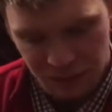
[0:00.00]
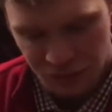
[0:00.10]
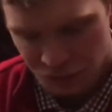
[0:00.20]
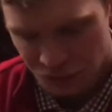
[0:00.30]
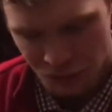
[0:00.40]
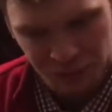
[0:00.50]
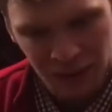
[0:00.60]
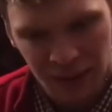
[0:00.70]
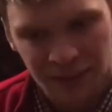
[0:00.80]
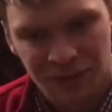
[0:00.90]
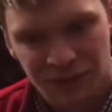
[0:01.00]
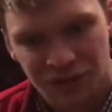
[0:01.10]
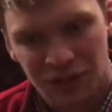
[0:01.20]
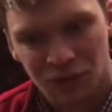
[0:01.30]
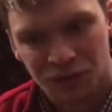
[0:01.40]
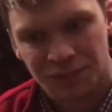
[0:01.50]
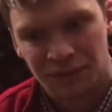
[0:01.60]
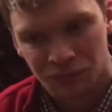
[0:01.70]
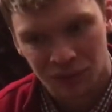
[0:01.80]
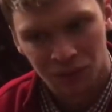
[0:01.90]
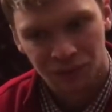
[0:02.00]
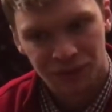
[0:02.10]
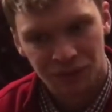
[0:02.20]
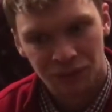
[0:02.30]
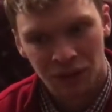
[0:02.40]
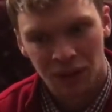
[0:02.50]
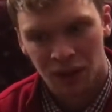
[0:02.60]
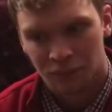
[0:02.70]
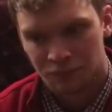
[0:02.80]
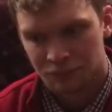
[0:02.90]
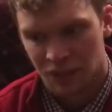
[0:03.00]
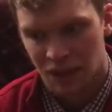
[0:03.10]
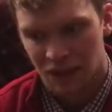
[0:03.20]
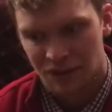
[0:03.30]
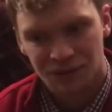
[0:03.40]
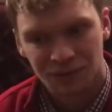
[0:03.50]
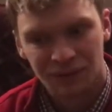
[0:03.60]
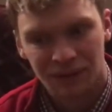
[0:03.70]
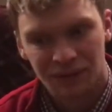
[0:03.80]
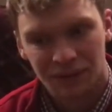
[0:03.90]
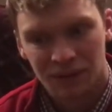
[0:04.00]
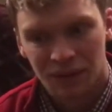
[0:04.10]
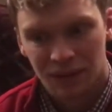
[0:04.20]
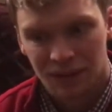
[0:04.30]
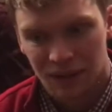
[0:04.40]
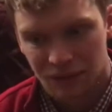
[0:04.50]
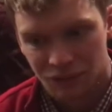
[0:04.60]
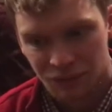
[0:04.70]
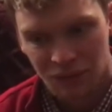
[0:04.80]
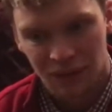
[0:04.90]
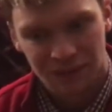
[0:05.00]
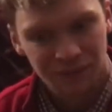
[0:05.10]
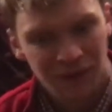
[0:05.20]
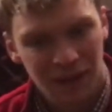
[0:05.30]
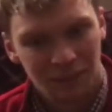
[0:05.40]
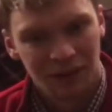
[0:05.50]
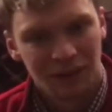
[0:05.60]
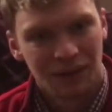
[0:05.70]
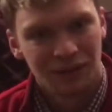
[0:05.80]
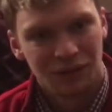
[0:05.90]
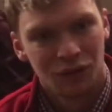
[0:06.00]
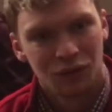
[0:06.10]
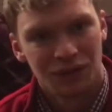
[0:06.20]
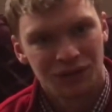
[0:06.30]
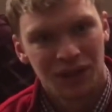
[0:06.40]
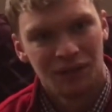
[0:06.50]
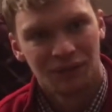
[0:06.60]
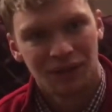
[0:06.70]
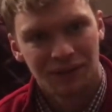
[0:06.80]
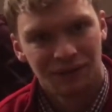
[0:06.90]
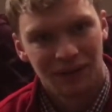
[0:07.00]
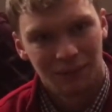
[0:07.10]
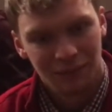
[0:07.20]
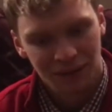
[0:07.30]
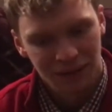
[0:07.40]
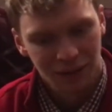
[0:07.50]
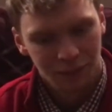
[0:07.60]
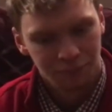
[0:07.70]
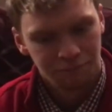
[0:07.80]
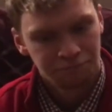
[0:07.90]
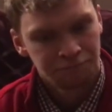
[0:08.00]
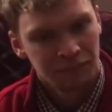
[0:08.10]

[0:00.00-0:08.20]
you know that this channel has been real with you. I like to think that you're like a family. You know, it's kind of like a family.